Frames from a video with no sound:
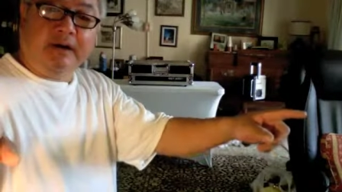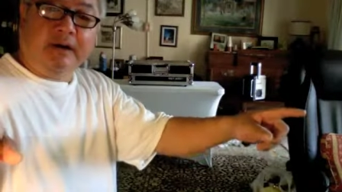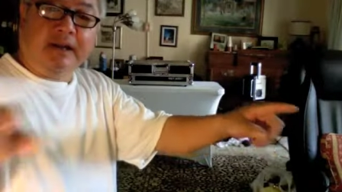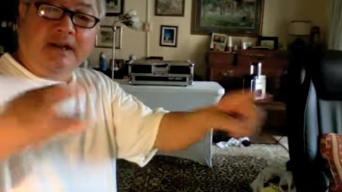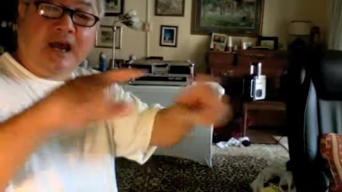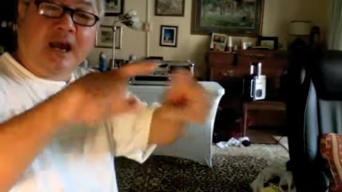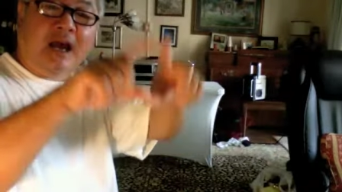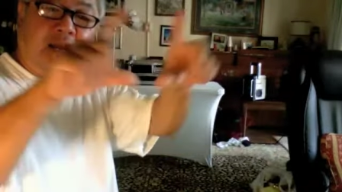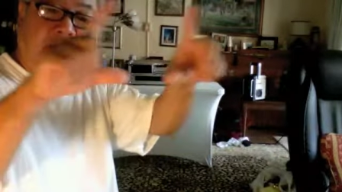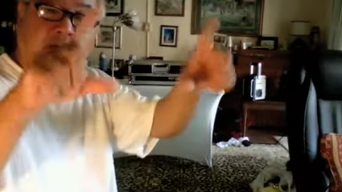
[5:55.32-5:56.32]
and
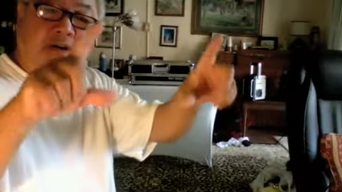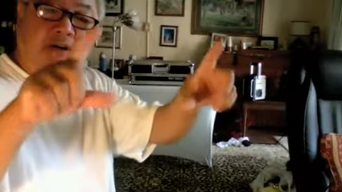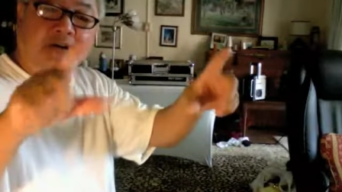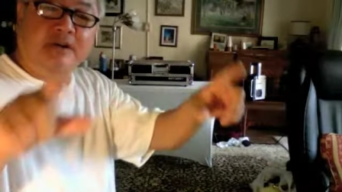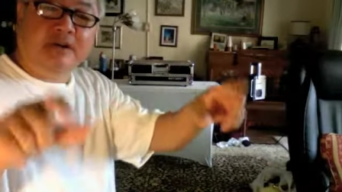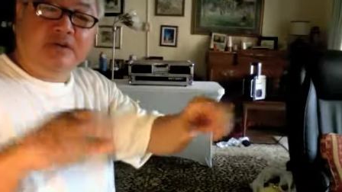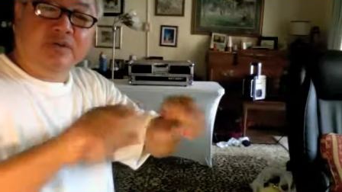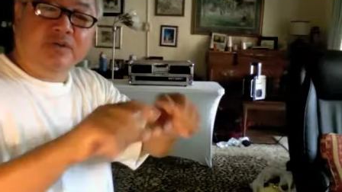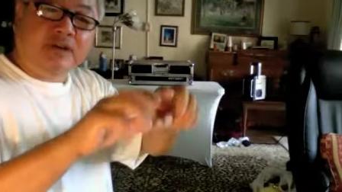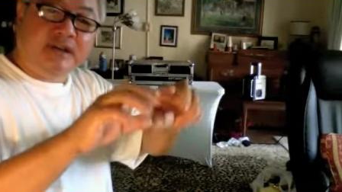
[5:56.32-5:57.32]
higher. So
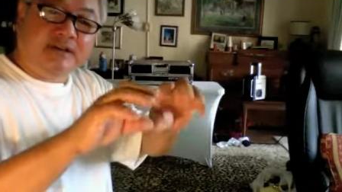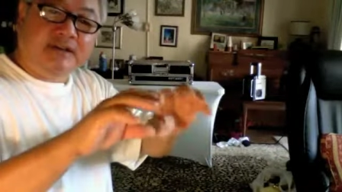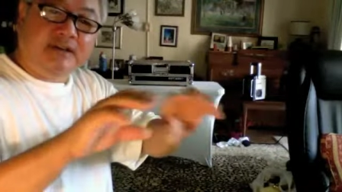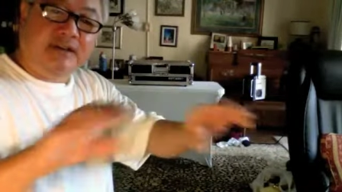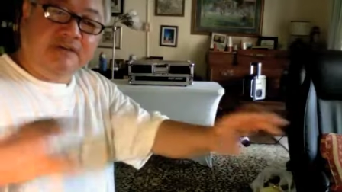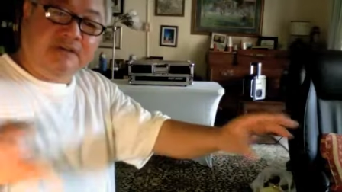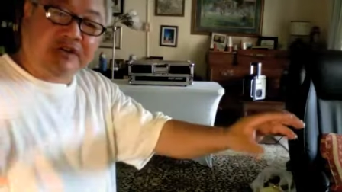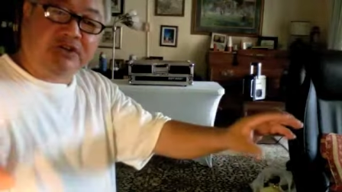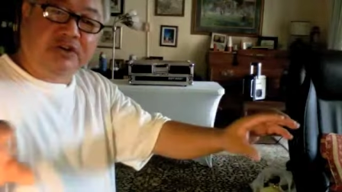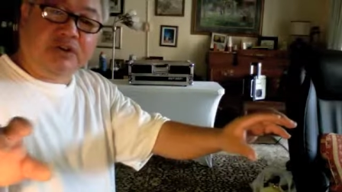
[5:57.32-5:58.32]
you get to see the
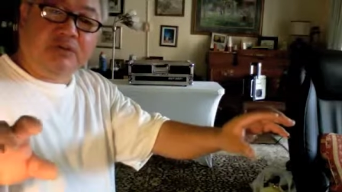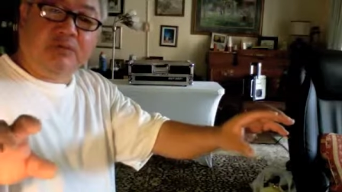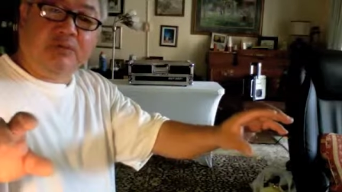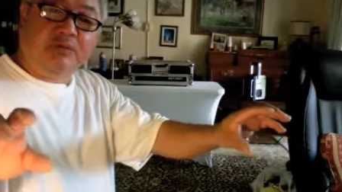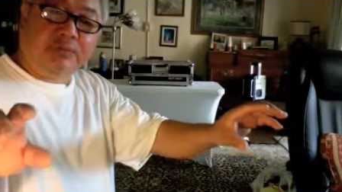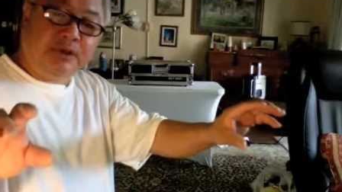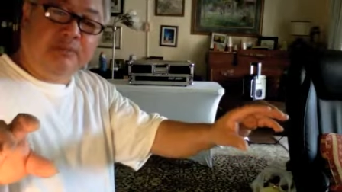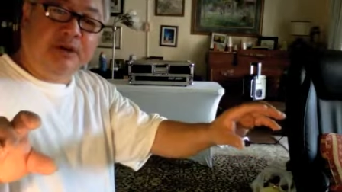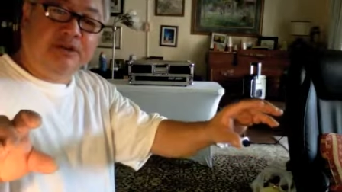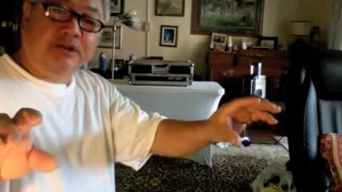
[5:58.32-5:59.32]
fixture pretty
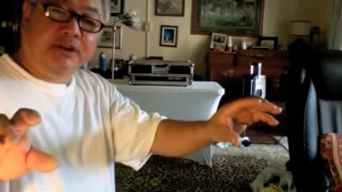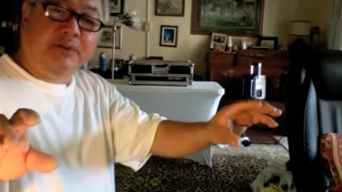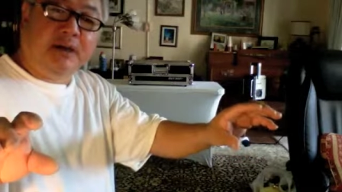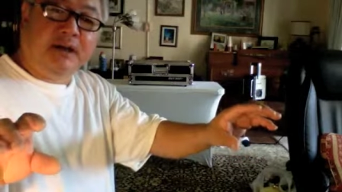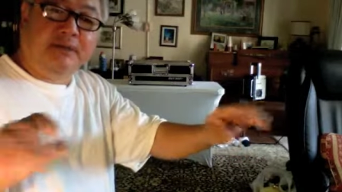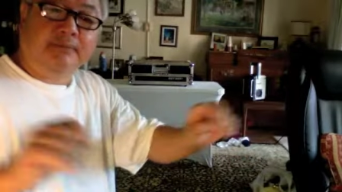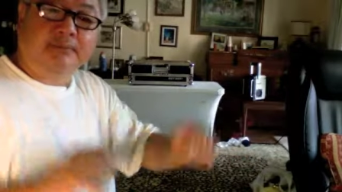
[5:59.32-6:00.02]
much on the bottom.